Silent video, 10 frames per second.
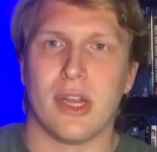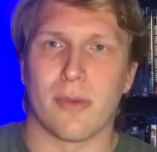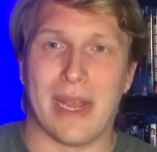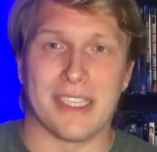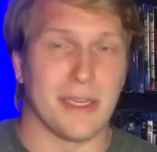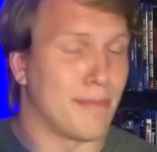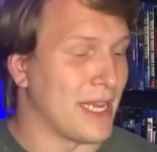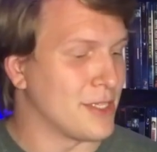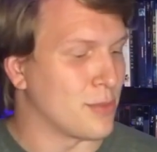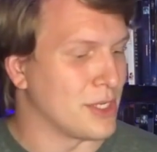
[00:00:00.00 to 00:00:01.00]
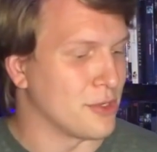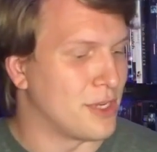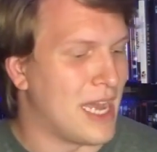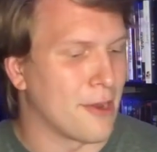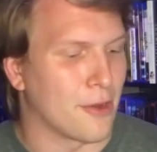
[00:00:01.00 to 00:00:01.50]
Rest in peace, Richard
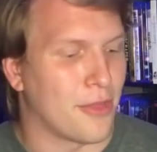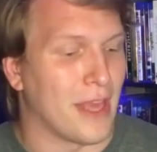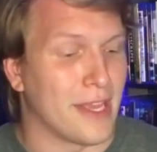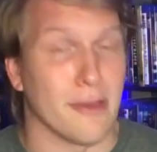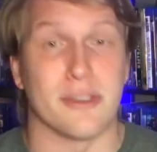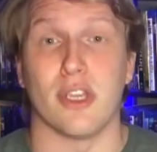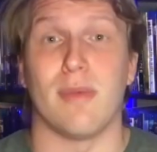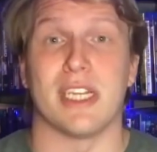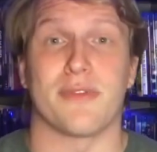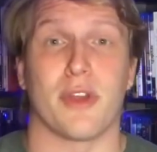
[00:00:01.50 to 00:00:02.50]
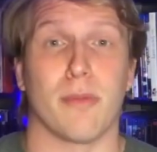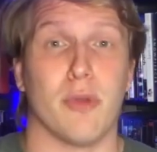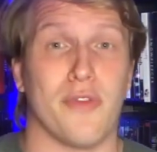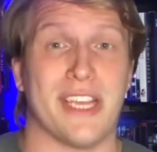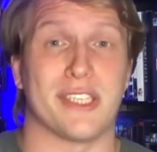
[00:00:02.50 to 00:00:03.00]
Donner. Thank you so much for your
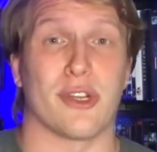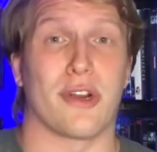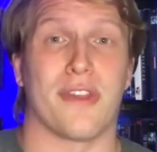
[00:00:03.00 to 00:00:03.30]
movie, sir.